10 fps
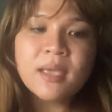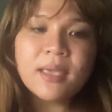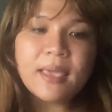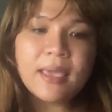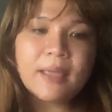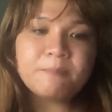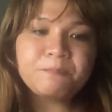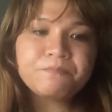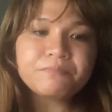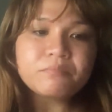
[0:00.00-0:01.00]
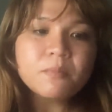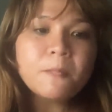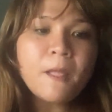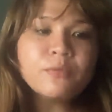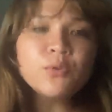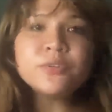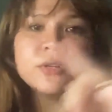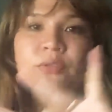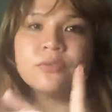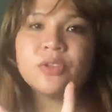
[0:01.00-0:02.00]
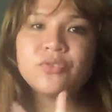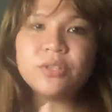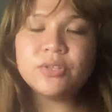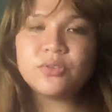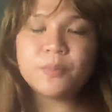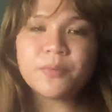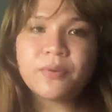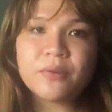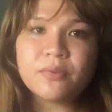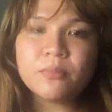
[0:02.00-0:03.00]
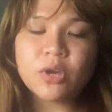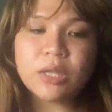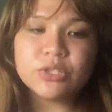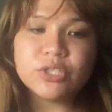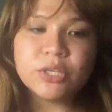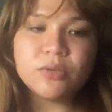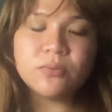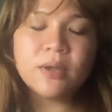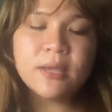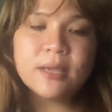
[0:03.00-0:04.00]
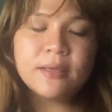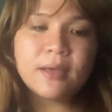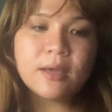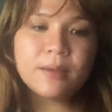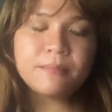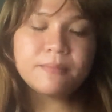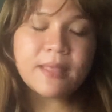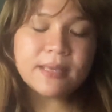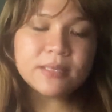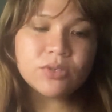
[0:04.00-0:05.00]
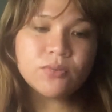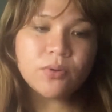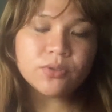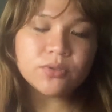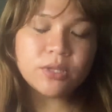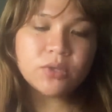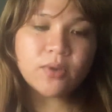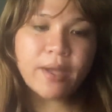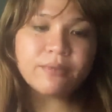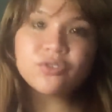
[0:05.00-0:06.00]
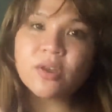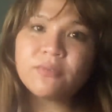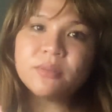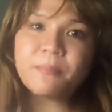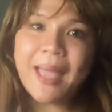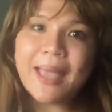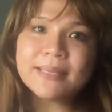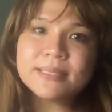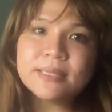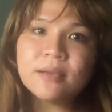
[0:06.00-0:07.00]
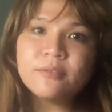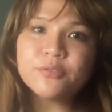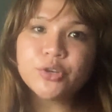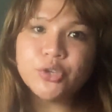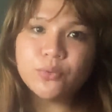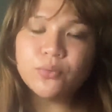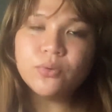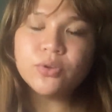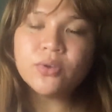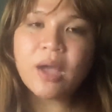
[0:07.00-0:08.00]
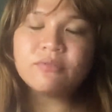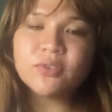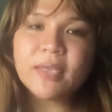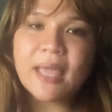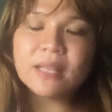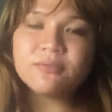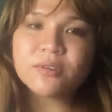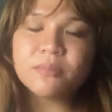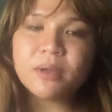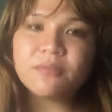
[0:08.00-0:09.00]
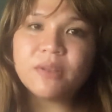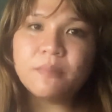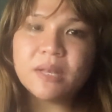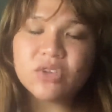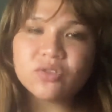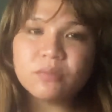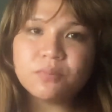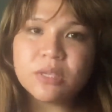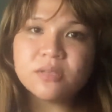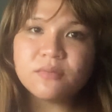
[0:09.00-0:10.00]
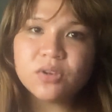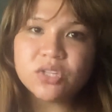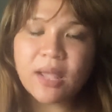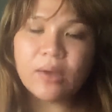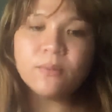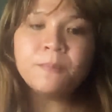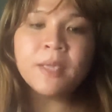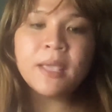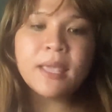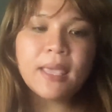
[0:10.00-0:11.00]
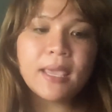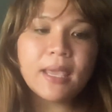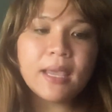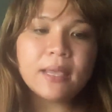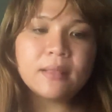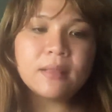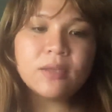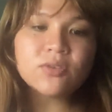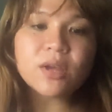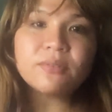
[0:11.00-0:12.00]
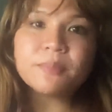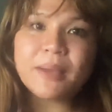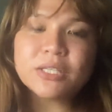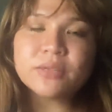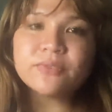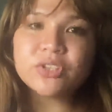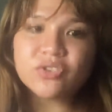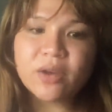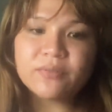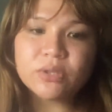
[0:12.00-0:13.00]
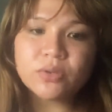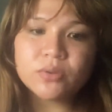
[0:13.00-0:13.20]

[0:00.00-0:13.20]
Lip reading: and those are the two that you need to prepare from your LGU. Next, you also need to have a travel pass for you. You have to get it from Philippine National Police of your town, and travel pass of your driver